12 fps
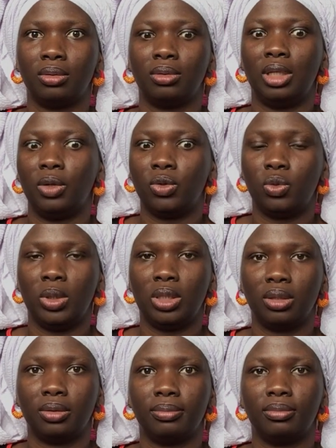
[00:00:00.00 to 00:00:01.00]
They will switch.
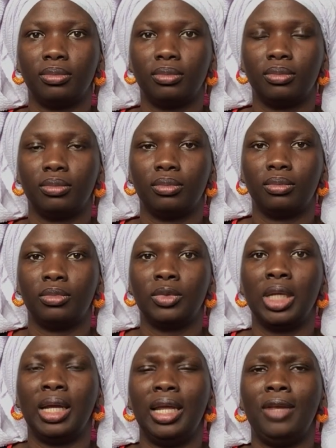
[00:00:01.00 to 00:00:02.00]

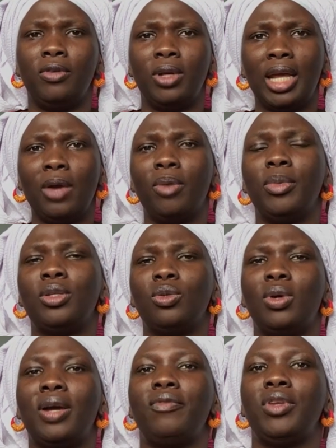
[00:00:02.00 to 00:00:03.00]
If you guys want me to do
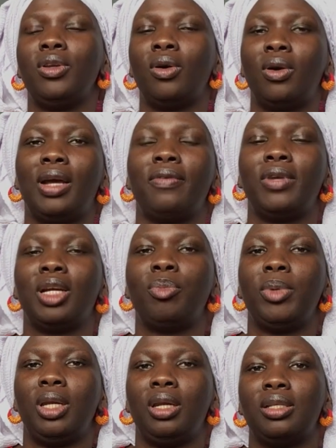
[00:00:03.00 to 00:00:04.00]
a video on African
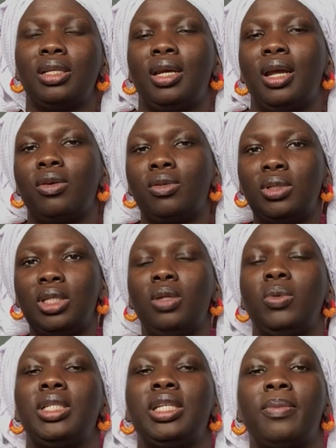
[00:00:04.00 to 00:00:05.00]
parents and how to deal
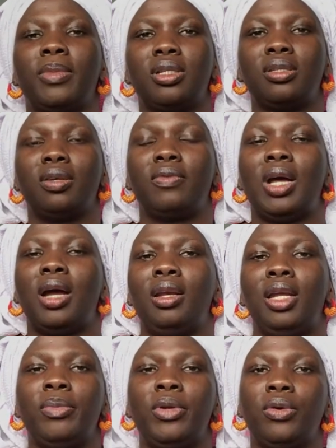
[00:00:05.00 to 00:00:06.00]
with them and stuff,
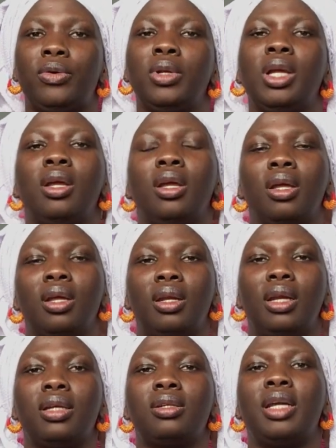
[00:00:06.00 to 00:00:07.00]
let me know.
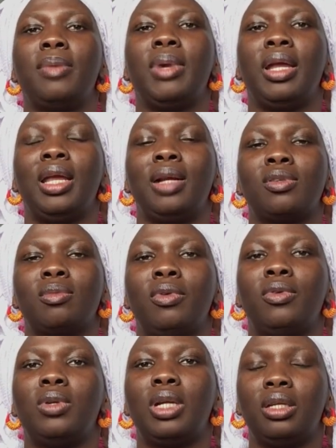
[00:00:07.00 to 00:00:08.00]
That might help some of
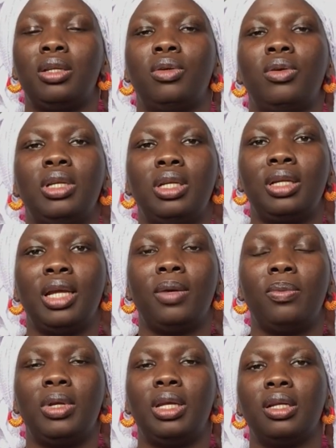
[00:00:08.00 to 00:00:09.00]
you that, need help
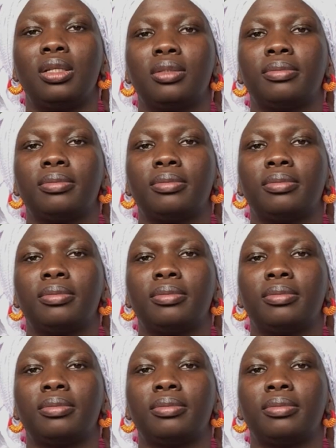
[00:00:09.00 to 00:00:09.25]
with that.